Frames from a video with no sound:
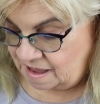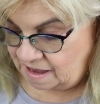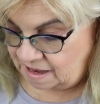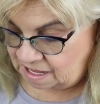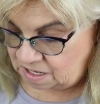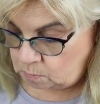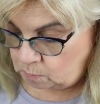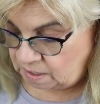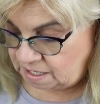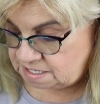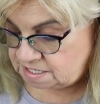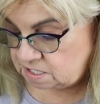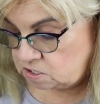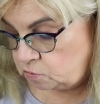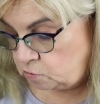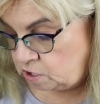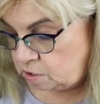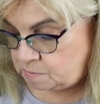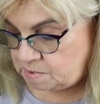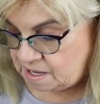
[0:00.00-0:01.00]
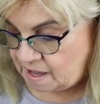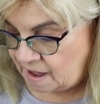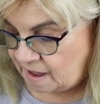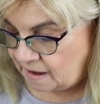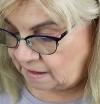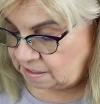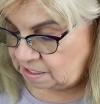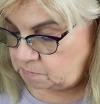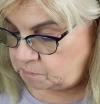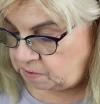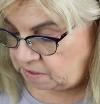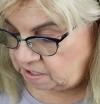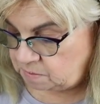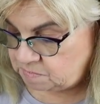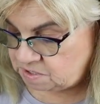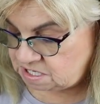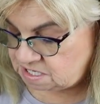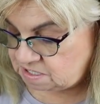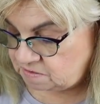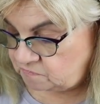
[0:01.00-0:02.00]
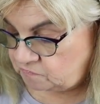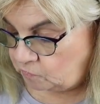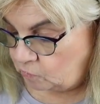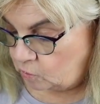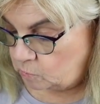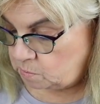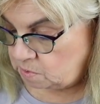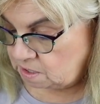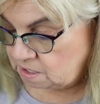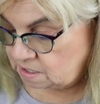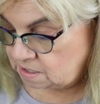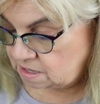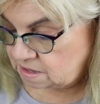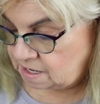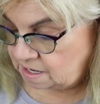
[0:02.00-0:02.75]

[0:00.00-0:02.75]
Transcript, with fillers: Anyway, it's a creamy, highly pigmented formula.